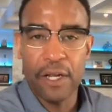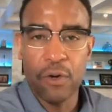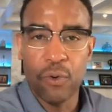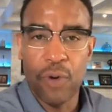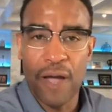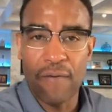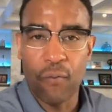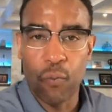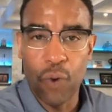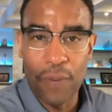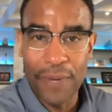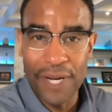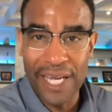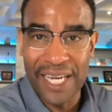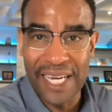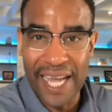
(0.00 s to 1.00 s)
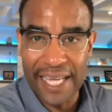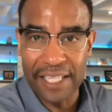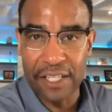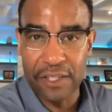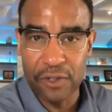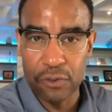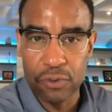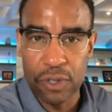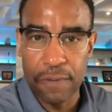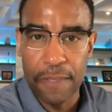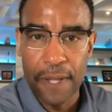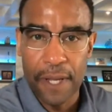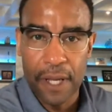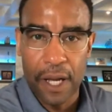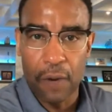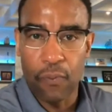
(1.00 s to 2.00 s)
who have women connected to them,
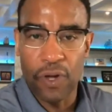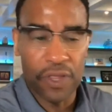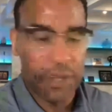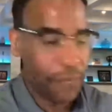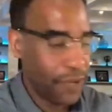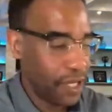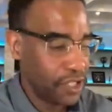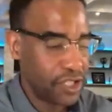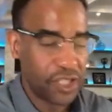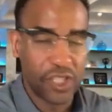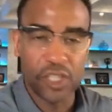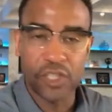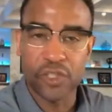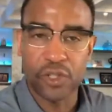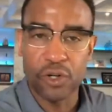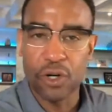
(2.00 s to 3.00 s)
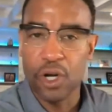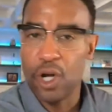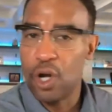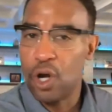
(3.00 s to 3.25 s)
whether it be a sister,